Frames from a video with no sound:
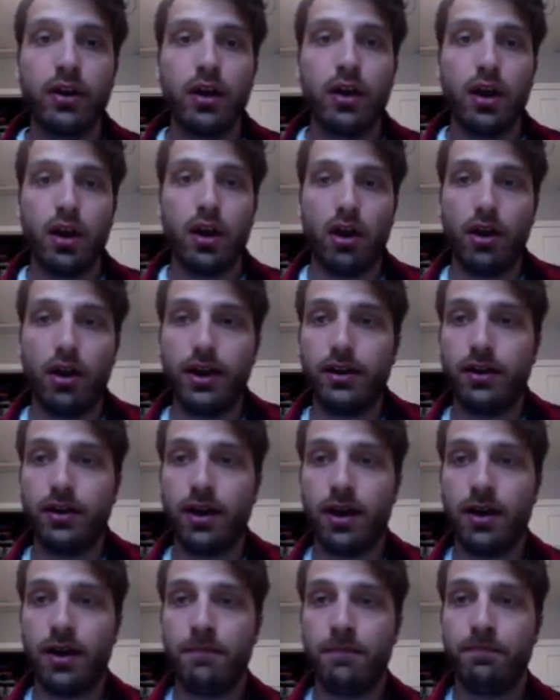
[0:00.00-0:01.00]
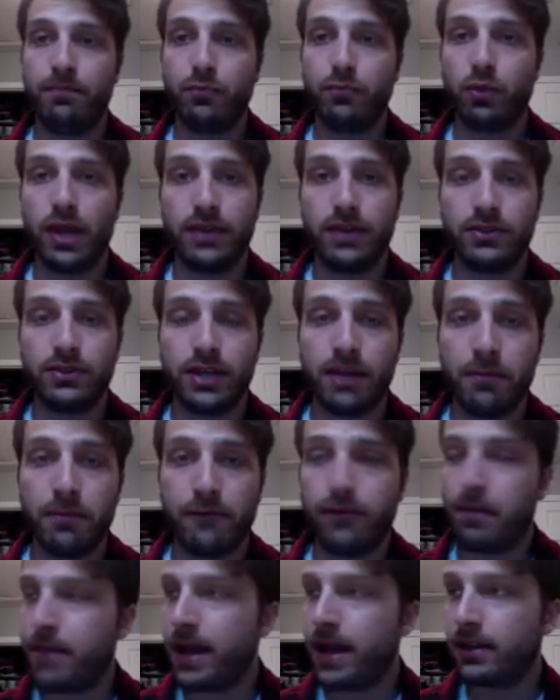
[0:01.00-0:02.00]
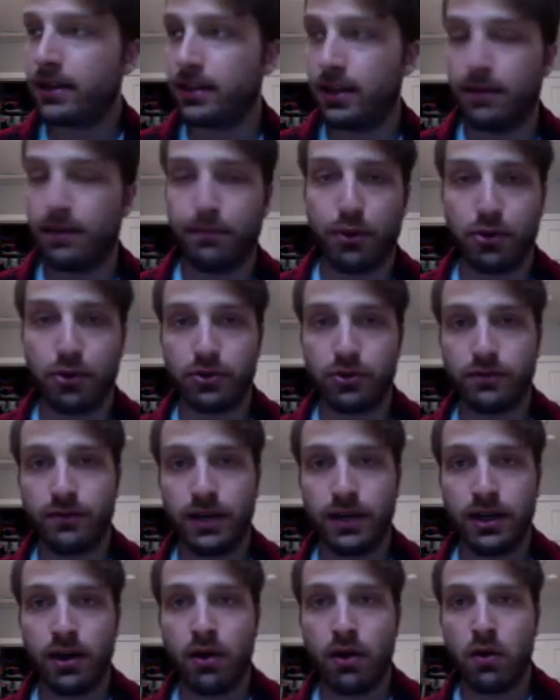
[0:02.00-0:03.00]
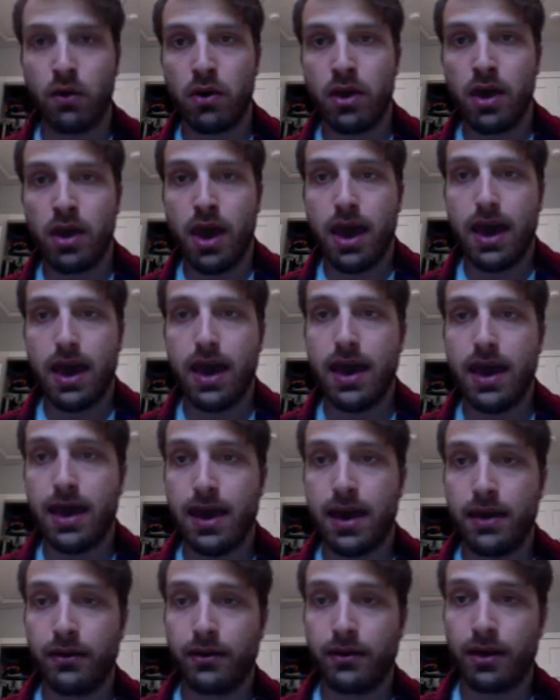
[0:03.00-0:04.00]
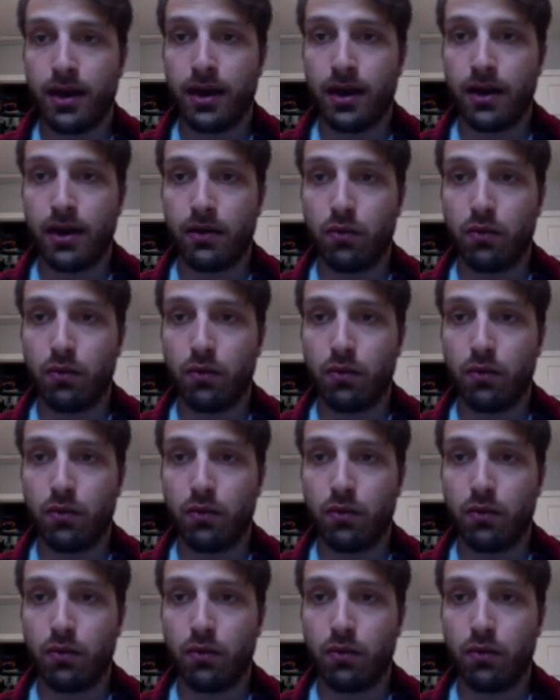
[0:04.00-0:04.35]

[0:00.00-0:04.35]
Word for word: All right, um, with that said, I'm gonna flip back to the in-person video and uh,